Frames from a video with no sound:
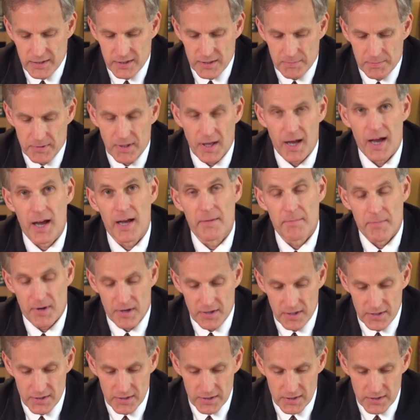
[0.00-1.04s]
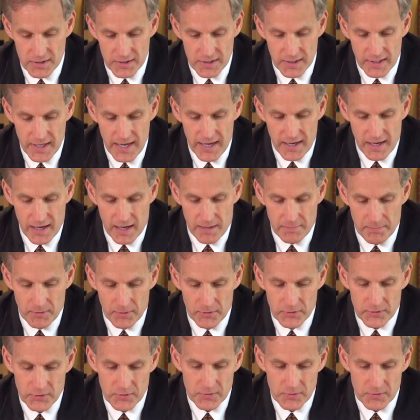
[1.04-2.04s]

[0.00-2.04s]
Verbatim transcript: supply marriages to gay couples,